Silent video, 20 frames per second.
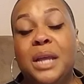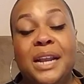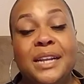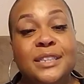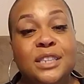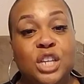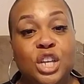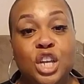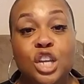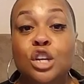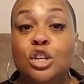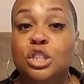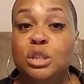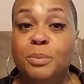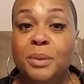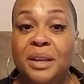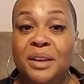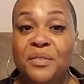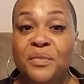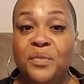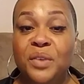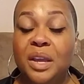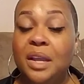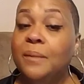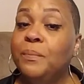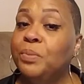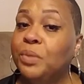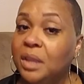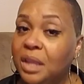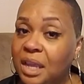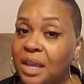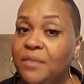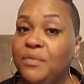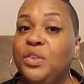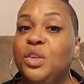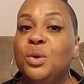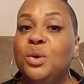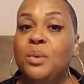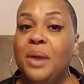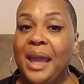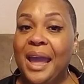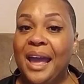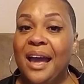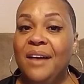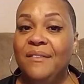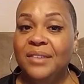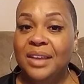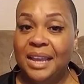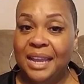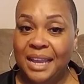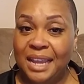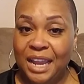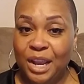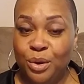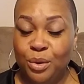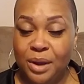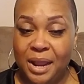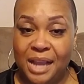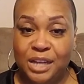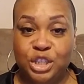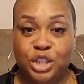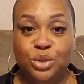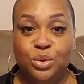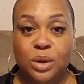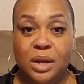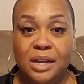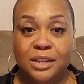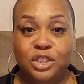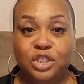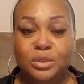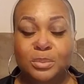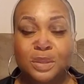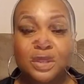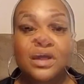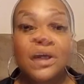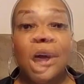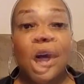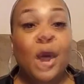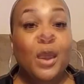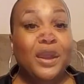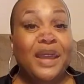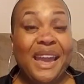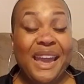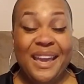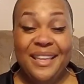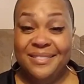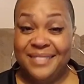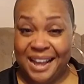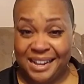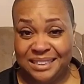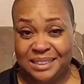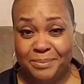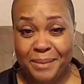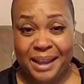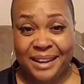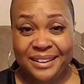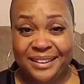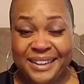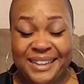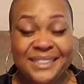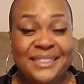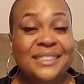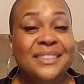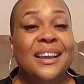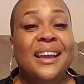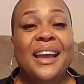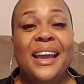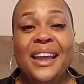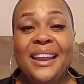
That is a huge benefit if you have international customers. Okay, that's my list.